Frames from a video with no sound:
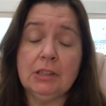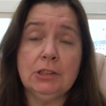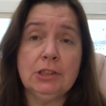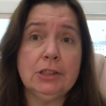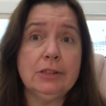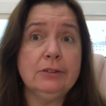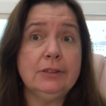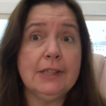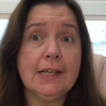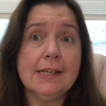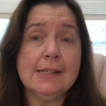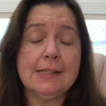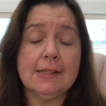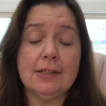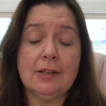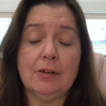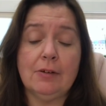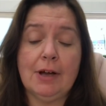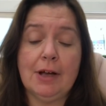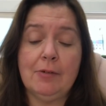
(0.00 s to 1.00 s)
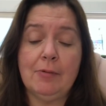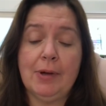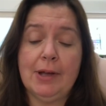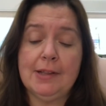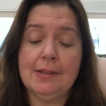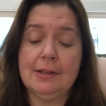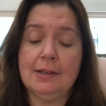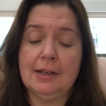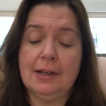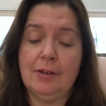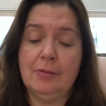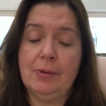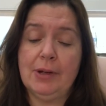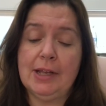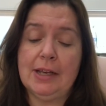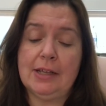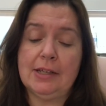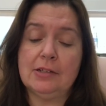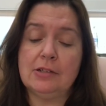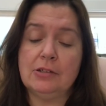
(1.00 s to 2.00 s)
2 days ago. I went
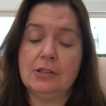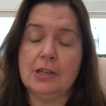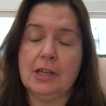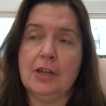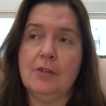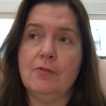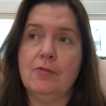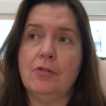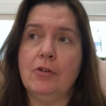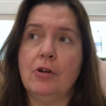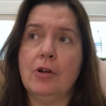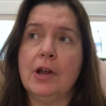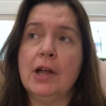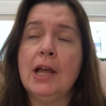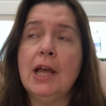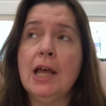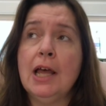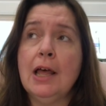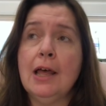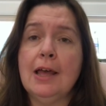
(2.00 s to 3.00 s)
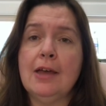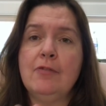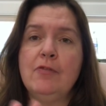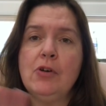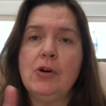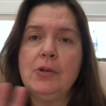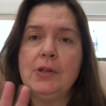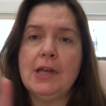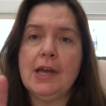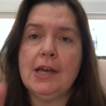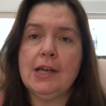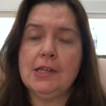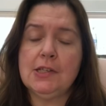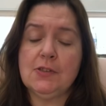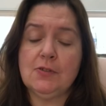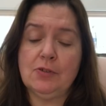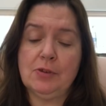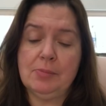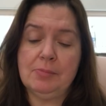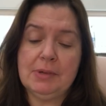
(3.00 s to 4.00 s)
in looking for a phone
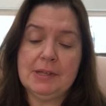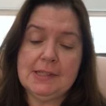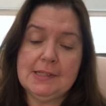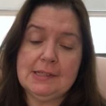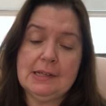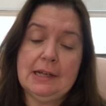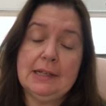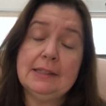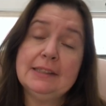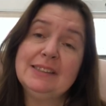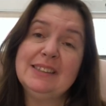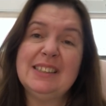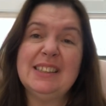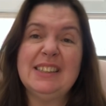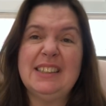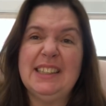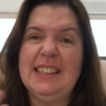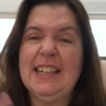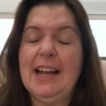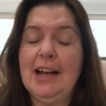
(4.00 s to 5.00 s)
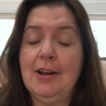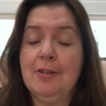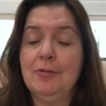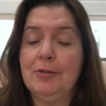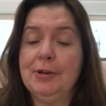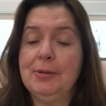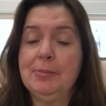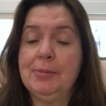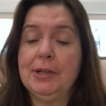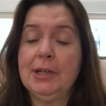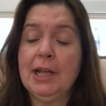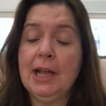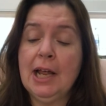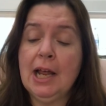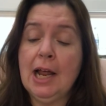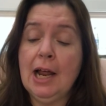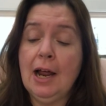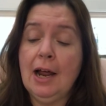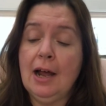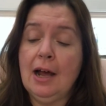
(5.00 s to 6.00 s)
case for my son and they didn't have one, but
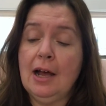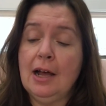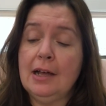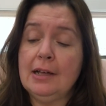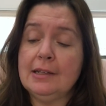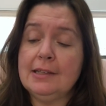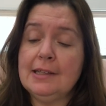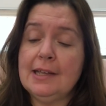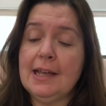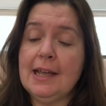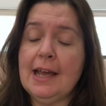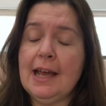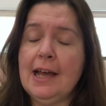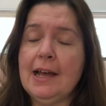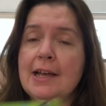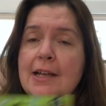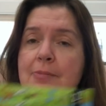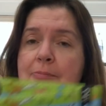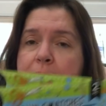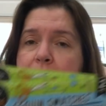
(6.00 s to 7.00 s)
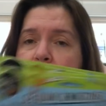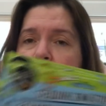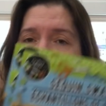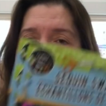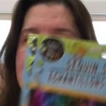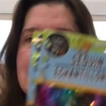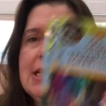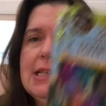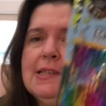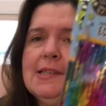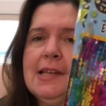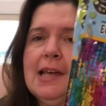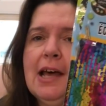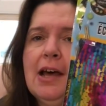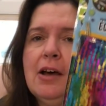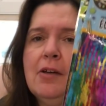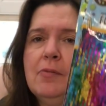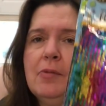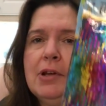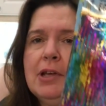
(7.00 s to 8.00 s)
they had put these
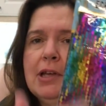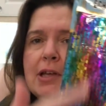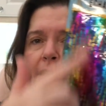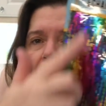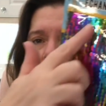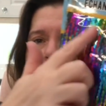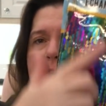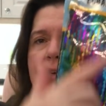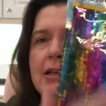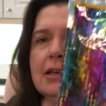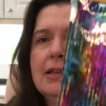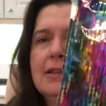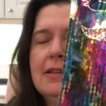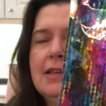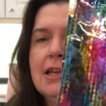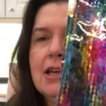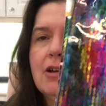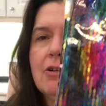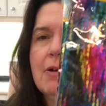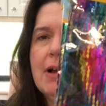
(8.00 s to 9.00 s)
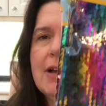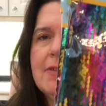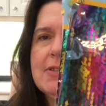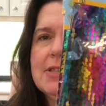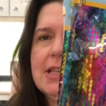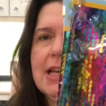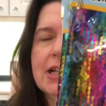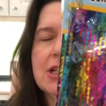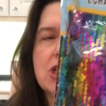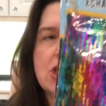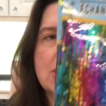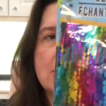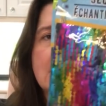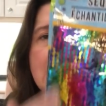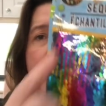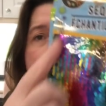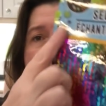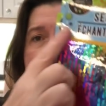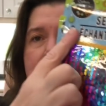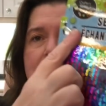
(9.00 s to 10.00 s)
out in the craft section.
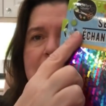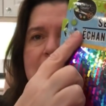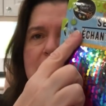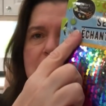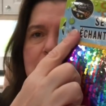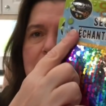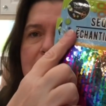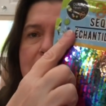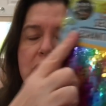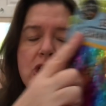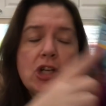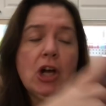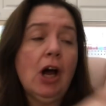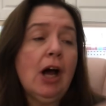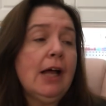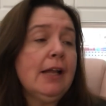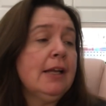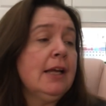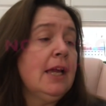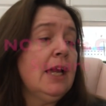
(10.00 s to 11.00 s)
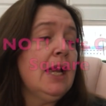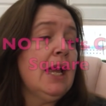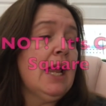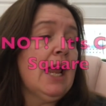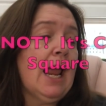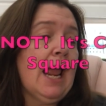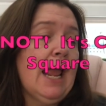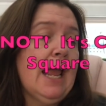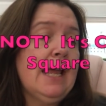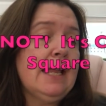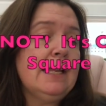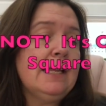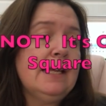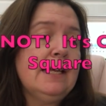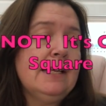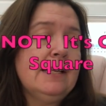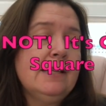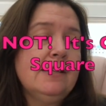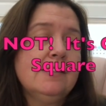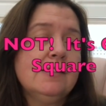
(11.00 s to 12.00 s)
This is by Jot and
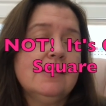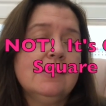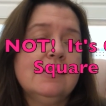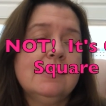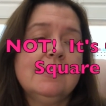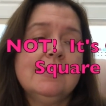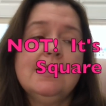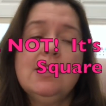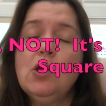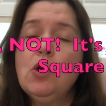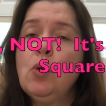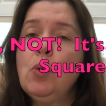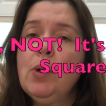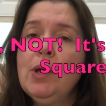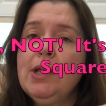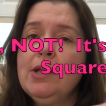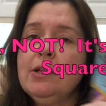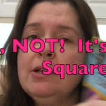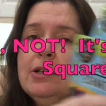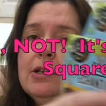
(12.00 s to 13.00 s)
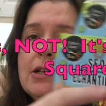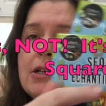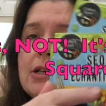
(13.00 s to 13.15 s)
it is sequin